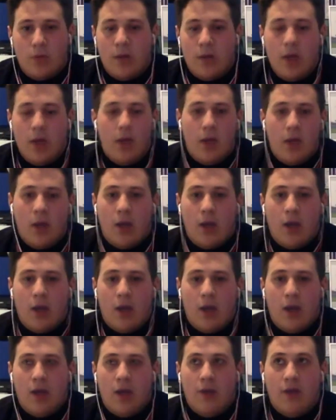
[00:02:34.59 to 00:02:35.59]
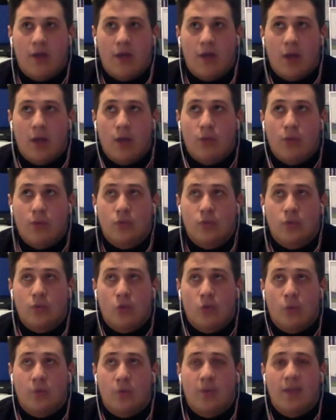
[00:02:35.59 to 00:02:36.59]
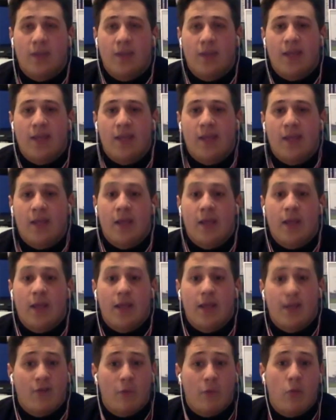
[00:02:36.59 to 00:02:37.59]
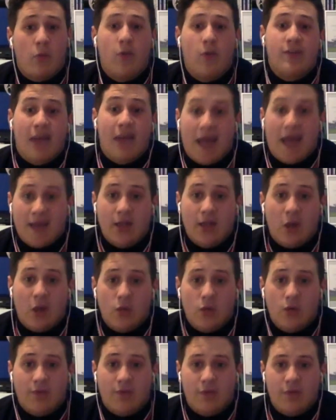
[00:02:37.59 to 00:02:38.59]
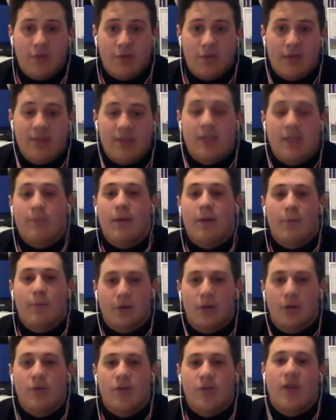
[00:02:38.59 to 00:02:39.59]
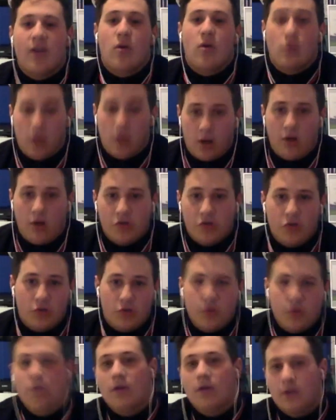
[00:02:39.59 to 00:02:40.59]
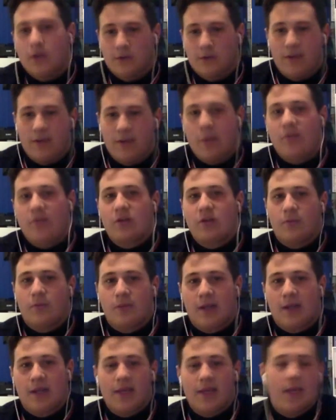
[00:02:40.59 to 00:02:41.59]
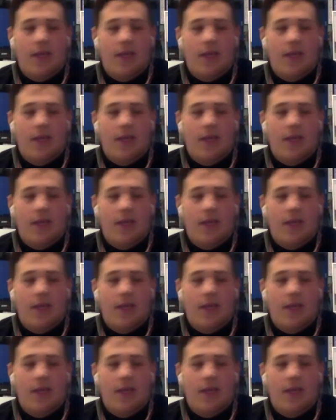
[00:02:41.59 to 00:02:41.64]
They go top of the league, level on points and goal difference with Leicester. But because they're called Arsenal, they'll be top of the league.